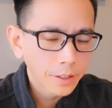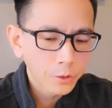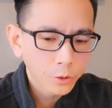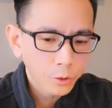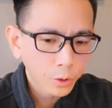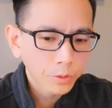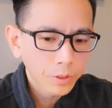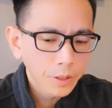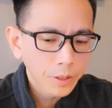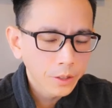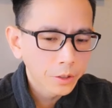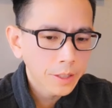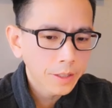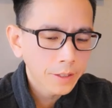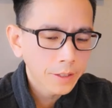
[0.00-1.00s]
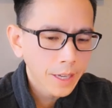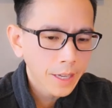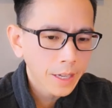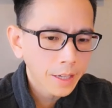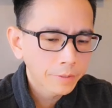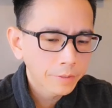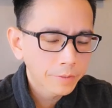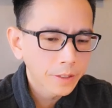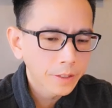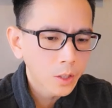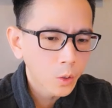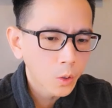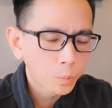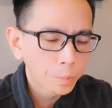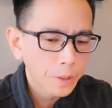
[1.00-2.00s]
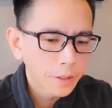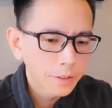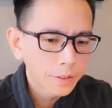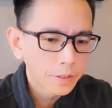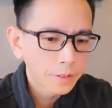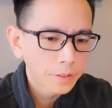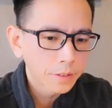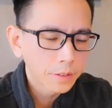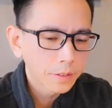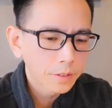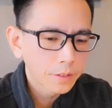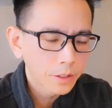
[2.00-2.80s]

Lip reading: think certainly you can have an open